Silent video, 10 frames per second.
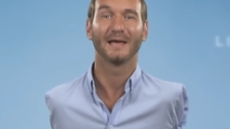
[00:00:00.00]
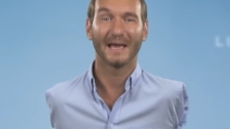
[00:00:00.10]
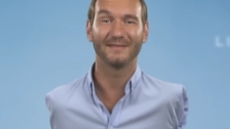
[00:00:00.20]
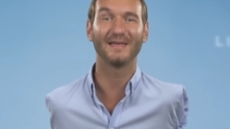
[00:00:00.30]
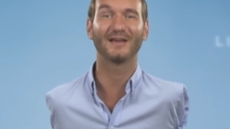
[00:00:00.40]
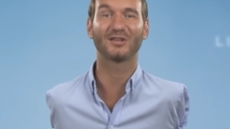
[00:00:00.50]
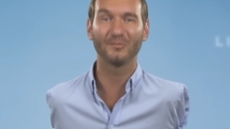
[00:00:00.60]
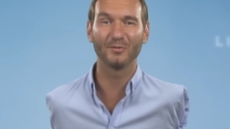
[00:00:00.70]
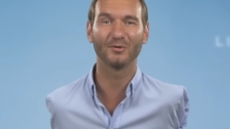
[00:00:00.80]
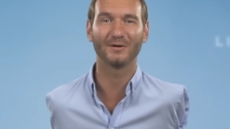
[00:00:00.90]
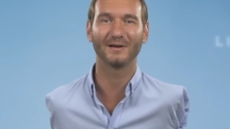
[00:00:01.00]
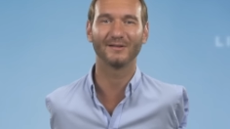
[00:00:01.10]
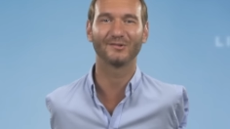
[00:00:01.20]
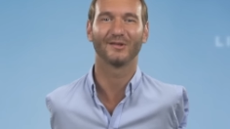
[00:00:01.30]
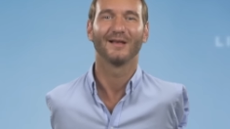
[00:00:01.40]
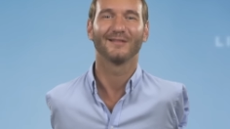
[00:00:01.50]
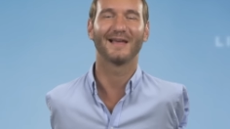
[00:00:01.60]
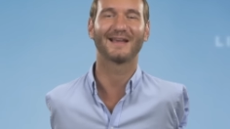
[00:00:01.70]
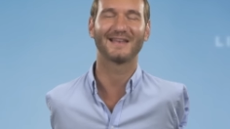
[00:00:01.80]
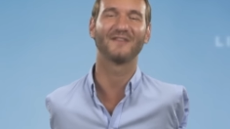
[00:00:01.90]
and their communities
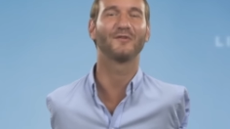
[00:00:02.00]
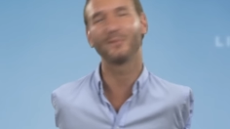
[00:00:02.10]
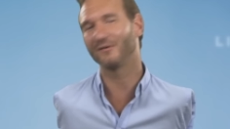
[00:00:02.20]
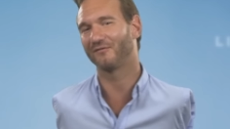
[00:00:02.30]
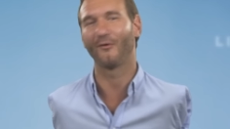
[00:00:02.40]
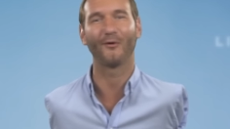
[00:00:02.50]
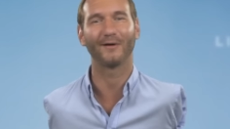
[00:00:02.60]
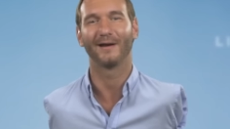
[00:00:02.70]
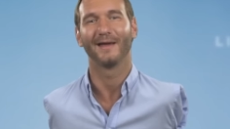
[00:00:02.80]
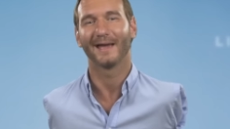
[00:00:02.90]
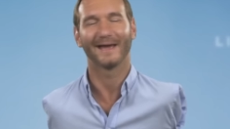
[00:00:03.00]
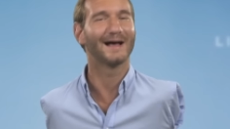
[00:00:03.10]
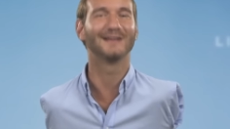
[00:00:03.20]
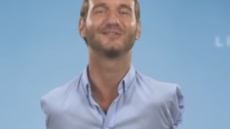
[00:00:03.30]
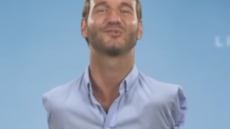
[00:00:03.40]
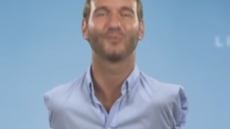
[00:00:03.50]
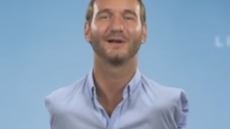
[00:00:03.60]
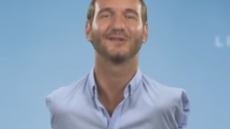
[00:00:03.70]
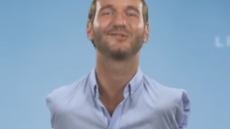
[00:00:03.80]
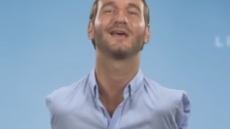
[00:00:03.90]
like never before. And I just
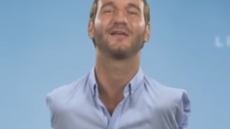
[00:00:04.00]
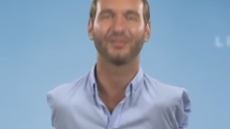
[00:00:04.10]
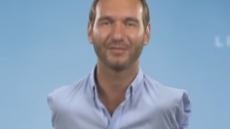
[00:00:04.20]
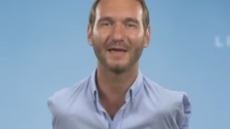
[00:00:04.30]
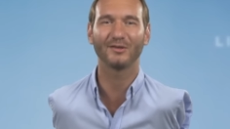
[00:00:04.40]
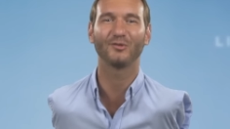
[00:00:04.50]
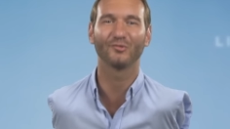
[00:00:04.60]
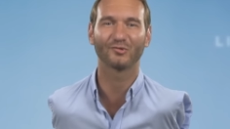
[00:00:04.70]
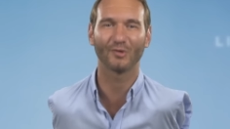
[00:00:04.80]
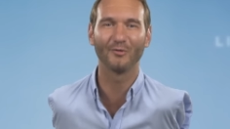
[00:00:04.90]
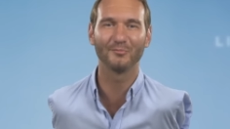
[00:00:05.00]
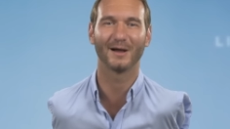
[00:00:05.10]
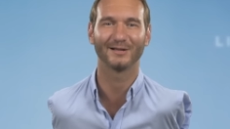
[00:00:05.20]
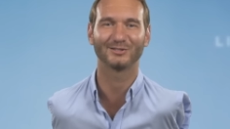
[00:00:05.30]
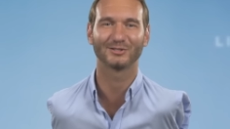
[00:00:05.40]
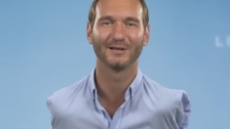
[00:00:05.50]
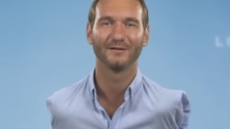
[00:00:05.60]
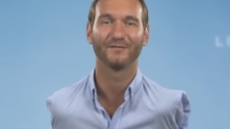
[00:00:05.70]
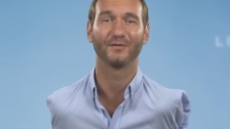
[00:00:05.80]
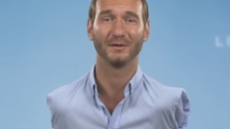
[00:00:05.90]
want to say thank you so much
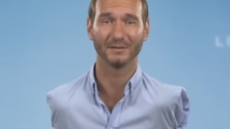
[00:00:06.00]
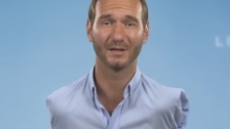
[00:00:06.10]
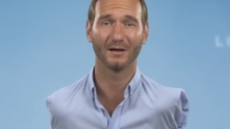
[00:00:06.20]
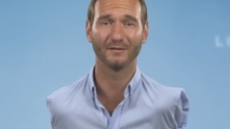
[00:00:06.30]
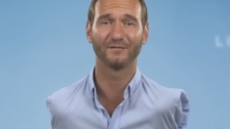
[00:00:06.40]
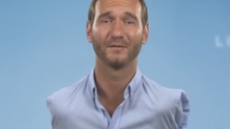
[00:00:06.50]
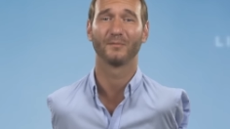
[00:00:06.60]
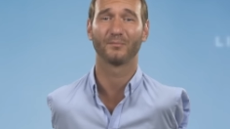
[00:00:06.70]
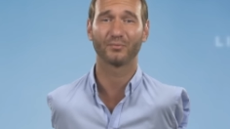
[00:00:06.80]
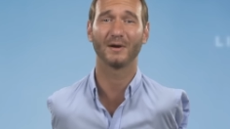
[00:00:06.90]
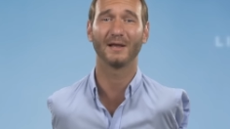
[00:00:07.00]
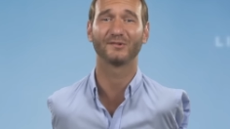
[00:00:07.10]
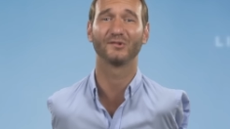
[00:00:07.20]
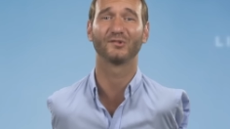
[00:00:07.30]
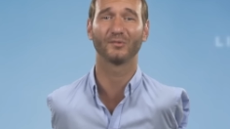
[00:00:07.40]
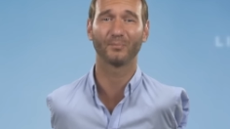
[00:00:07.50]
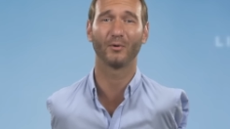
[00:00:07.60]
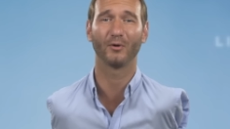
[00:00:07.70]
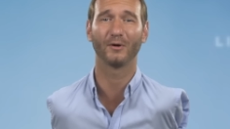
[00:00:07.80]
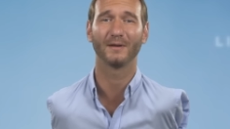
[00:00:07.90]
for your love, prayers, and
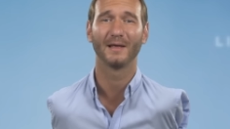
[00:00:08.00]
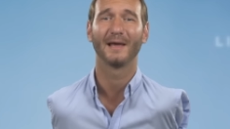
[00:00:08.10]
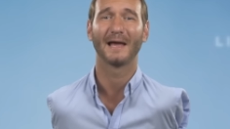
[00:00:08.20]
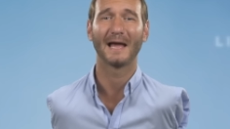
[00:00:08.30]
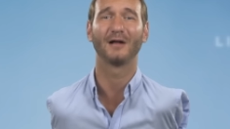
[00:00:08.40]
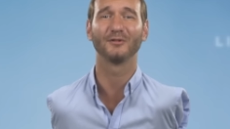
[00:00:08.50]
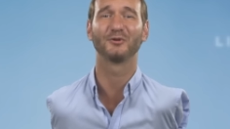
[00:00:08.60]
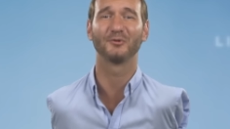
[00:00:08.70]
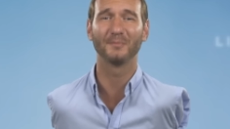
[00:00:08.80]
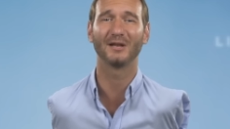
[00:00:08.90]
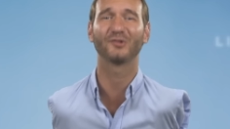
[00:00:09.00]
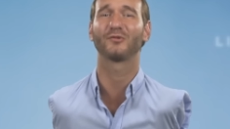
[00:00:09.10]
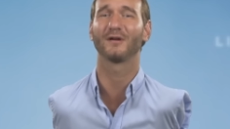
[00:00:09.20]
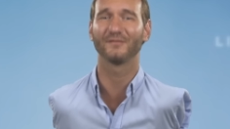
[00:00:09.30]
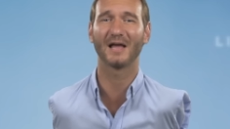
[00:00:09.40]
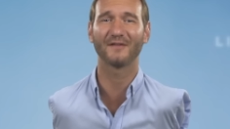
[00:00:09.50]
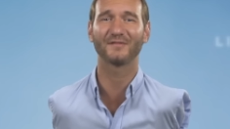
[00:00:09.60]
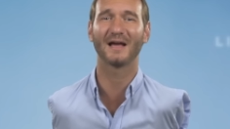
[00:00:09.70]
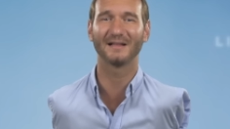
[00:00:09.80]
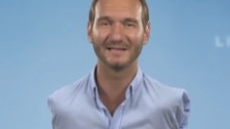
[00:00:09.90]
support. Our little ministry of Life
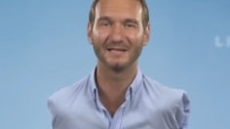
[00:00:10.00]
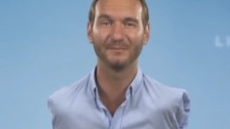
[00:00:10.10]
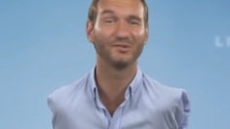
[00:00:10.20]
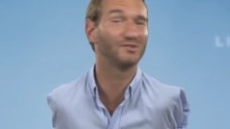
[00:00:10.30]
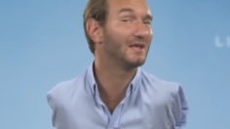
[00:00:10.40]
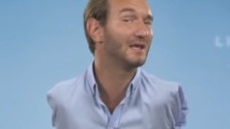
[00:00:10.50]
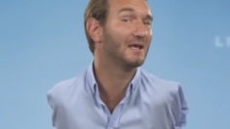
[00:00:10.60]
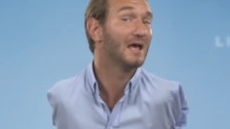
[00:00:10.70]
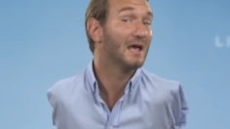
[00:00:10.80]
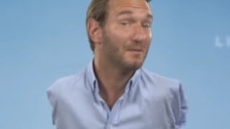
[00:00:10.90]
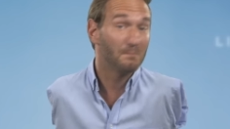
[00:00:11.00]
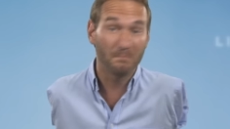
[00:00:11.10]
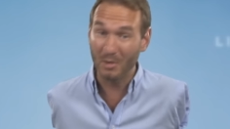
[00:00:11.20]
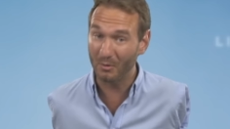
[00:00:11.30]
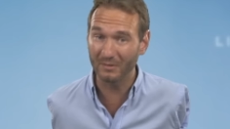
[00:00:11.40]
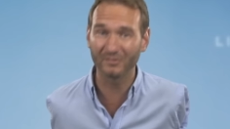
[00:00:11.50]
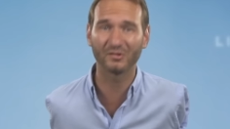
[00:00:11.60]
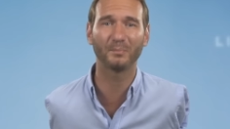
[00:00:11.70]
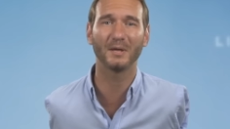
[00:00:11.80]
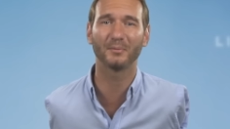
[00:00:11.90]
Without Limbs, seeing millions
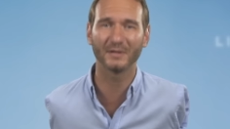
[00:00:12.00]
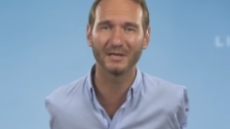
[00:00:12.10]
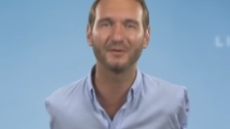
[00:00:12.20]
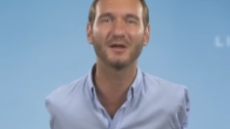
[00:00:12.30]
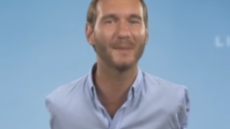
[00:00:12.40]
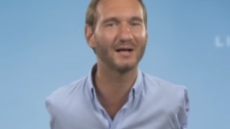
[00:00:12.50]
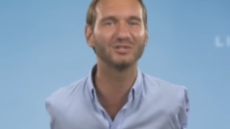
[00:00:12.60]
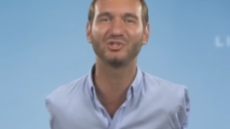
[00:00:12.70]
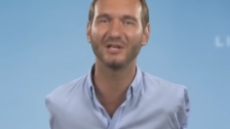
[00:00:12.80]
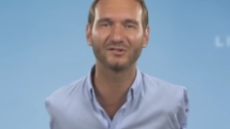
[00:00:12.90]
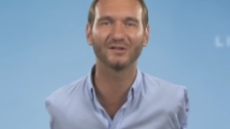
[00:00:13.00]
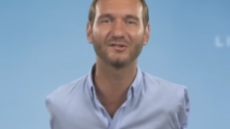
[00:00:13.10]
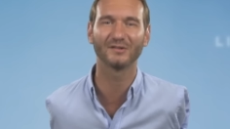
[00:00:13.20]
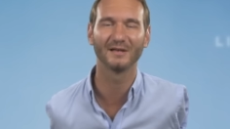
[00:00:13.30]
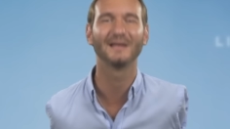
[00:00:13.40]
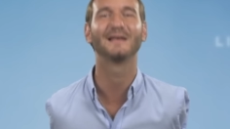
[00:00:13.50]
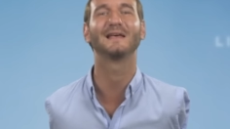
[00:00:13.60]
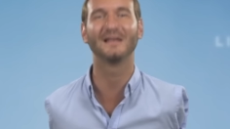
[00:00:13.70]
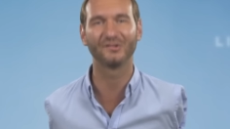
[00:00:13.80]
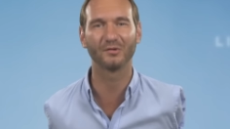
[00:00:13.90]
of people hearing about Jesus,
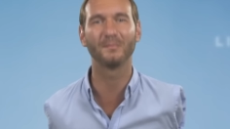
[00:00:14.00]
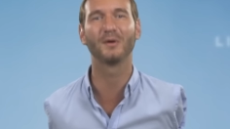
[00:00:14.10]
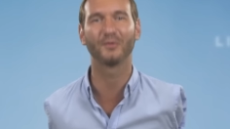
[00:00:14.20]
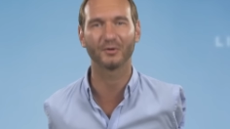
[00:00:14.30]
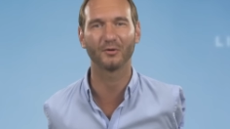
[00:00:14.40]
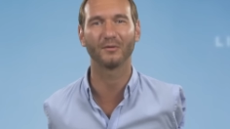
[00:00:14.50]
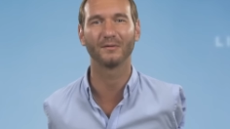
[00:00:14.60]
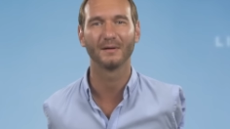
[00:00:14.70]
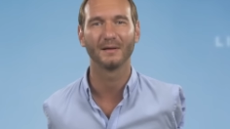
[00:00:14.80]
is a miracle.